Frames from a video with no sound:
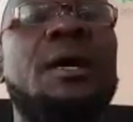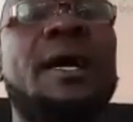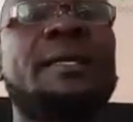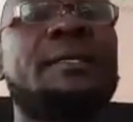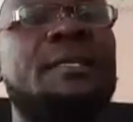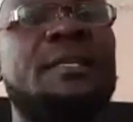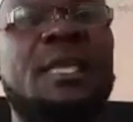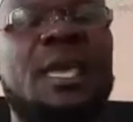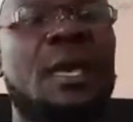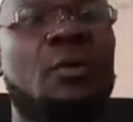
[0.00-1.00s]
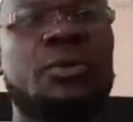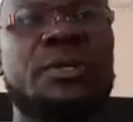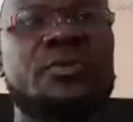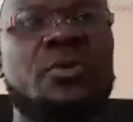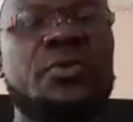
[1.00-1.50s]
I didn't care what
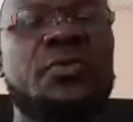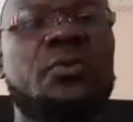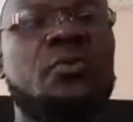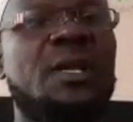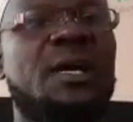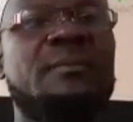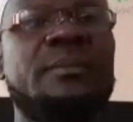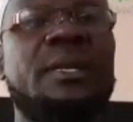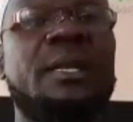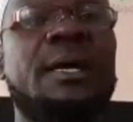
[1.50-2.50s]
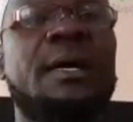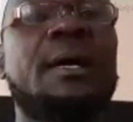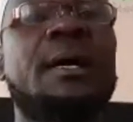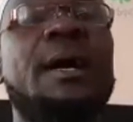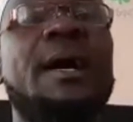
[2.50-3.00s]
I was going through, Alhamdulillah.
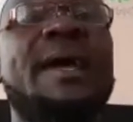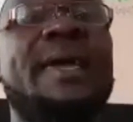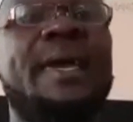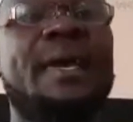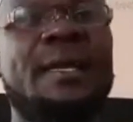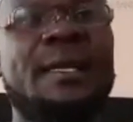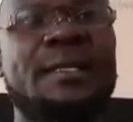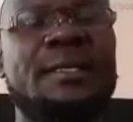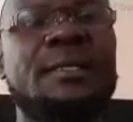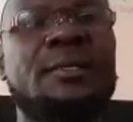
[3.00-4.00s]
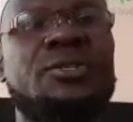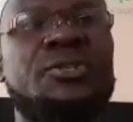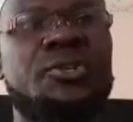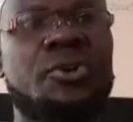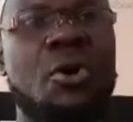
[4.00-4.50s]
I held
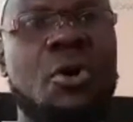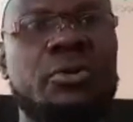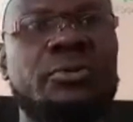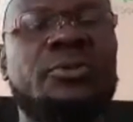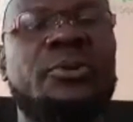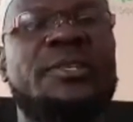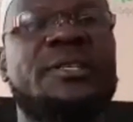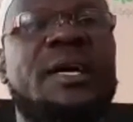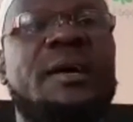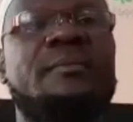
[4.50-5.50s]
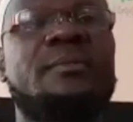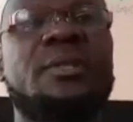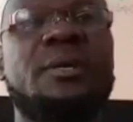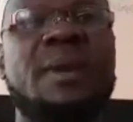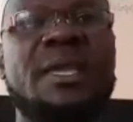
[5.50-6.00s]
strong to Islam, to
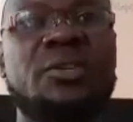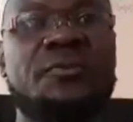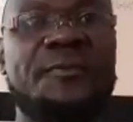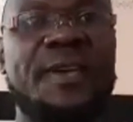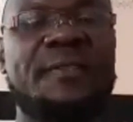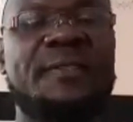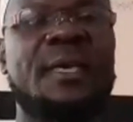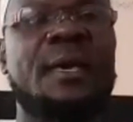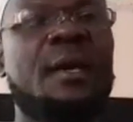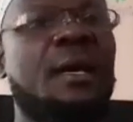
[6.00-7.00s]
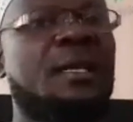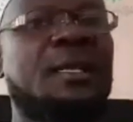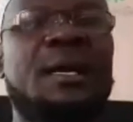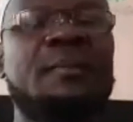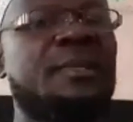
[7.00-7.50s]
the, my new faith, and
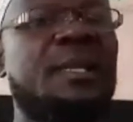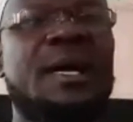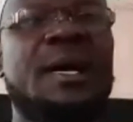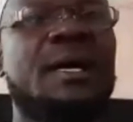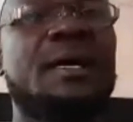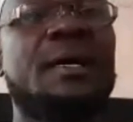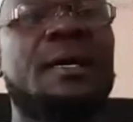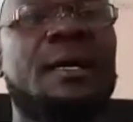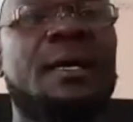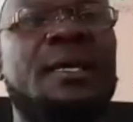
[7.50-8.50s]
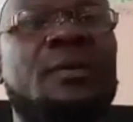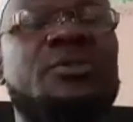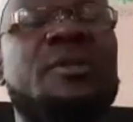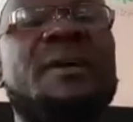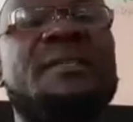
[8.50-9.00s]
Alhamdulillah, uh, it
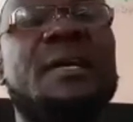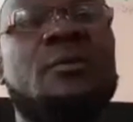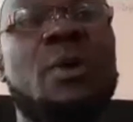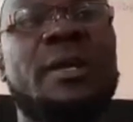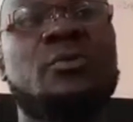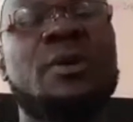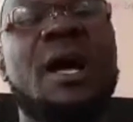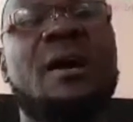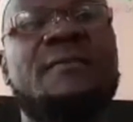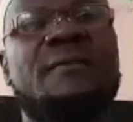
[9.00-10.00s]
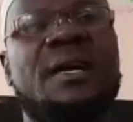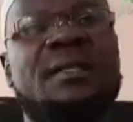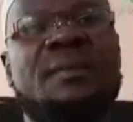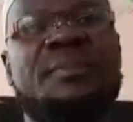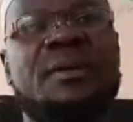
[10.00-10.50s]
was the best that one could have at
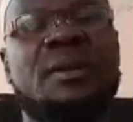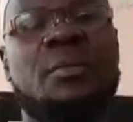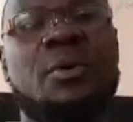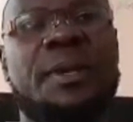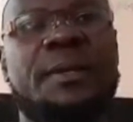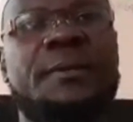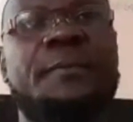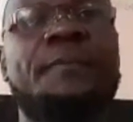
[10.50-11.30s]
that particular moment.